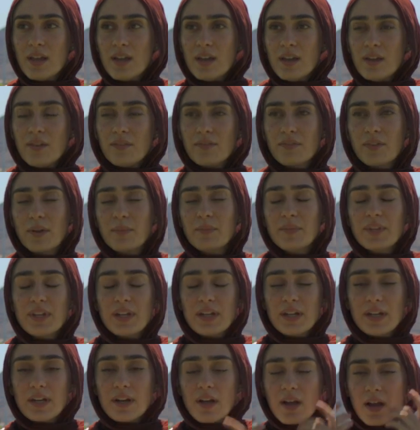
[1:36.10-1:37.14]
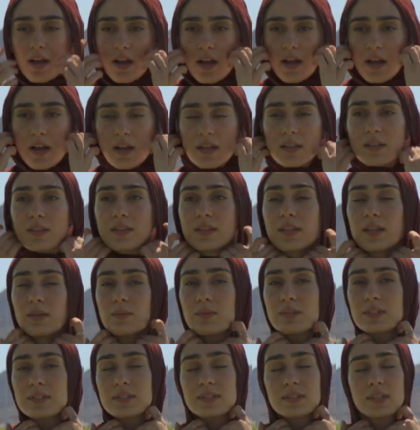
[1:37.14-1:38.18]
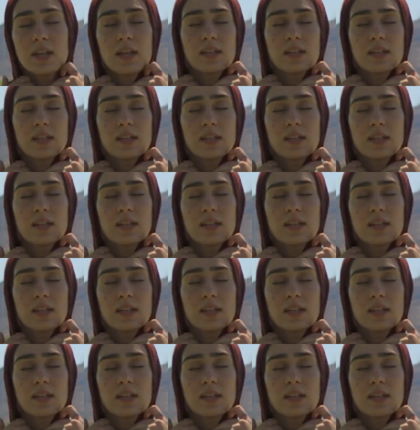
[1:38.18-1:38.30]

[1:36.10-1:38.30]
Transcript: From there, there was